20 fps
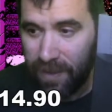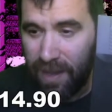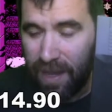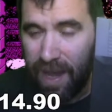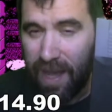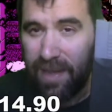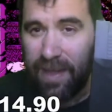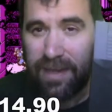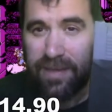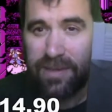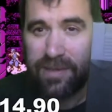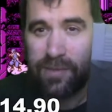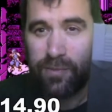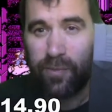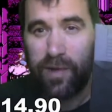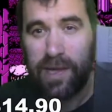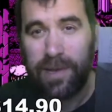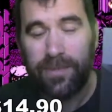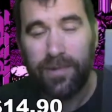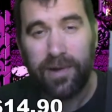I like this
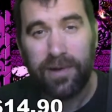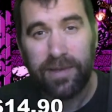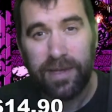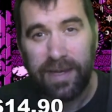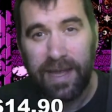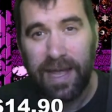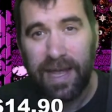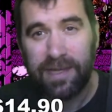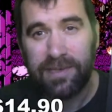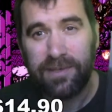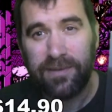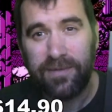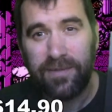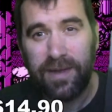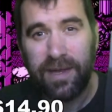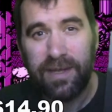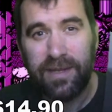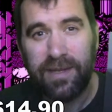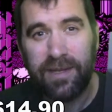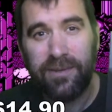way more than
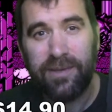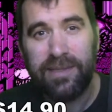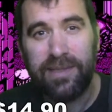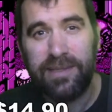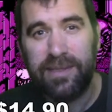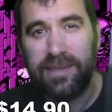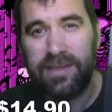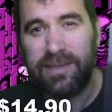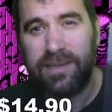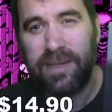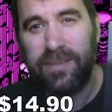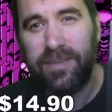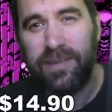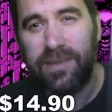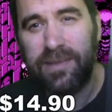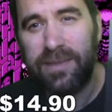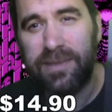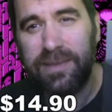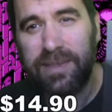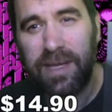Castlevania, which is a
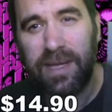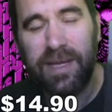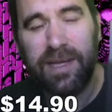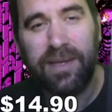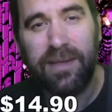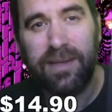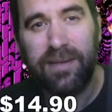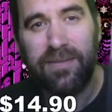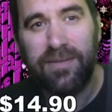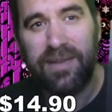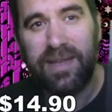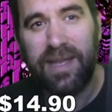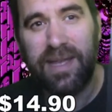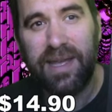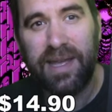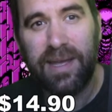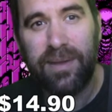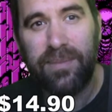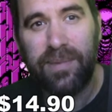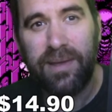similar style of
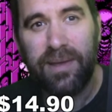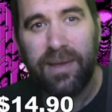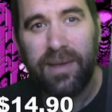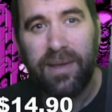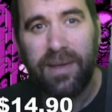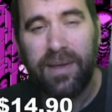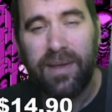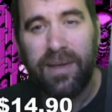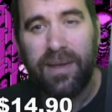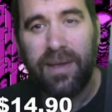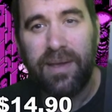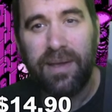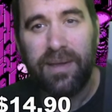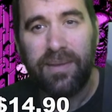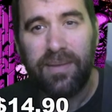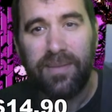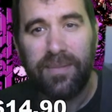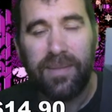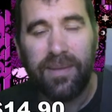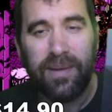game.
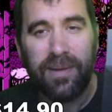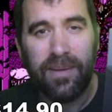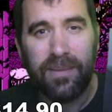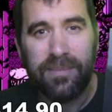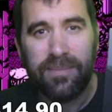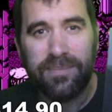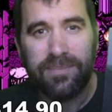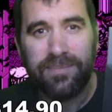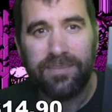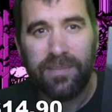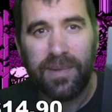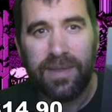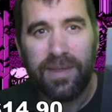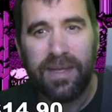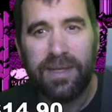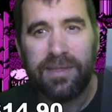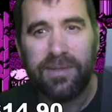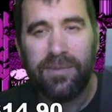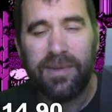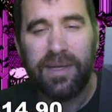But
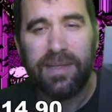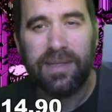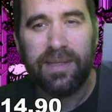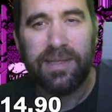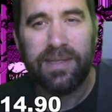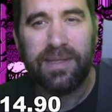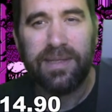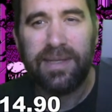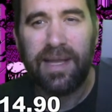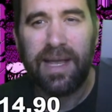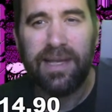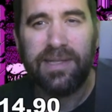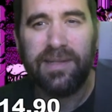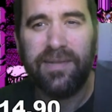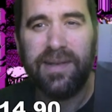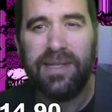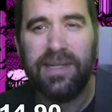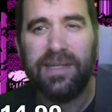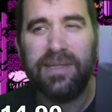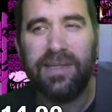this one
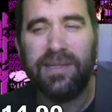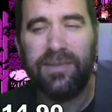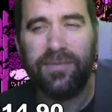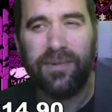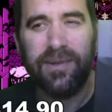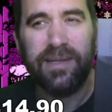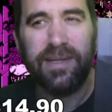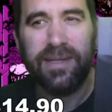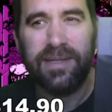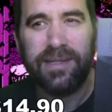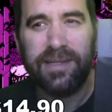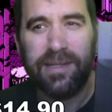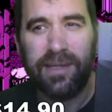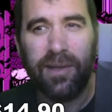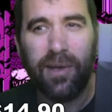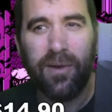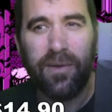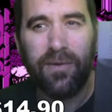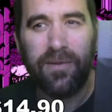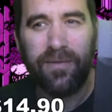Castlevania is just really
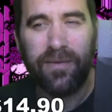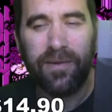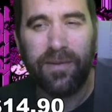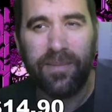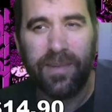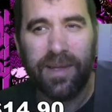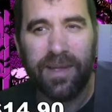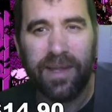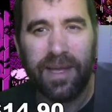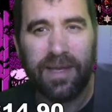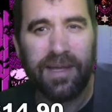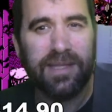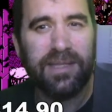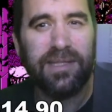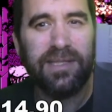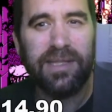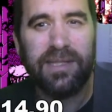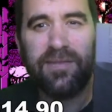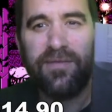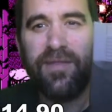slow for me. Like
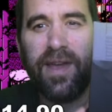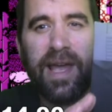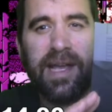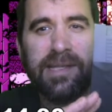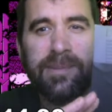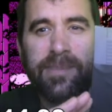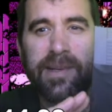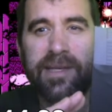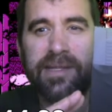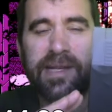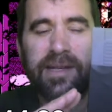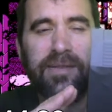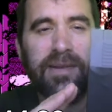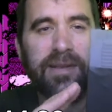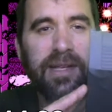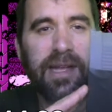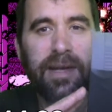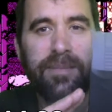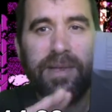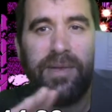this is just fast paced.
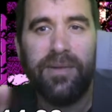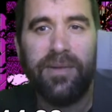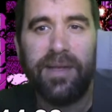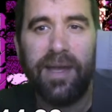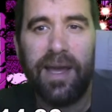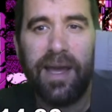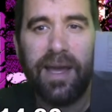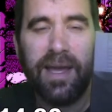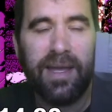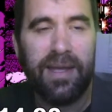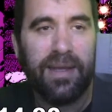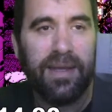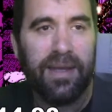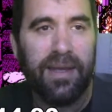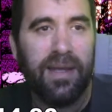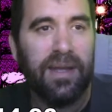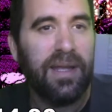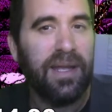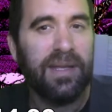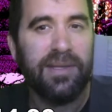Every time you die,
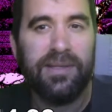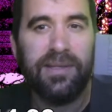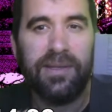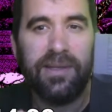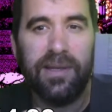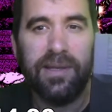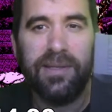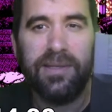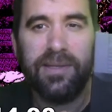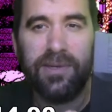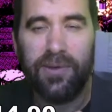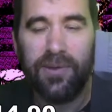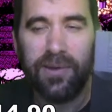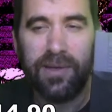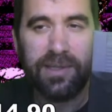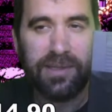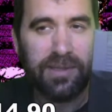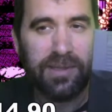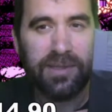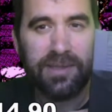it's cool
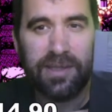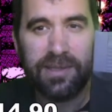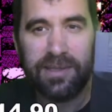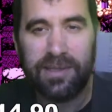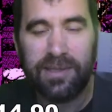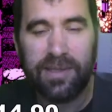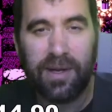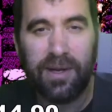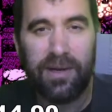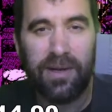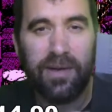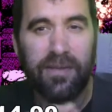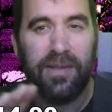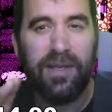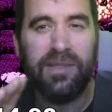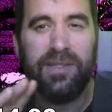because you can just start over.